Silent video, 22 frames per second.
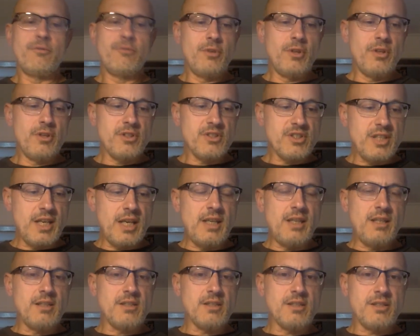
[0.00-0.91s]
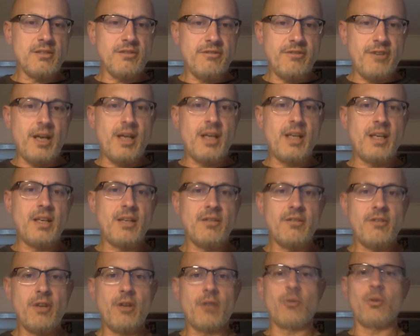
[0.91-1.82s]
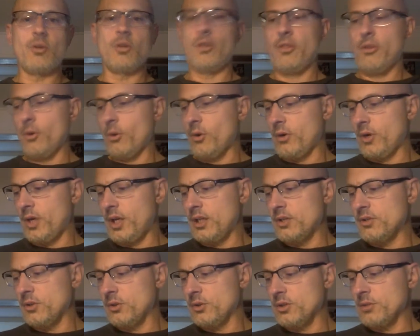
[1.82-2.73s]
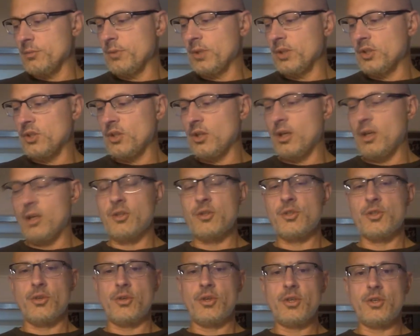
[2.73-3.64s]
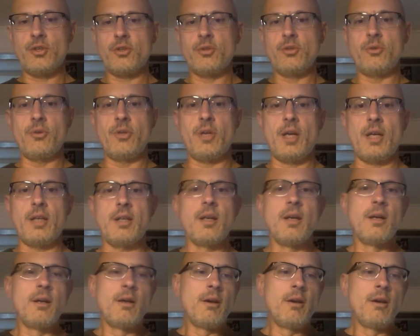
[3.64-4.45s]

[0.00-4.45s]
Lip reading: The state is defying federal authority, so it's a much larger issue than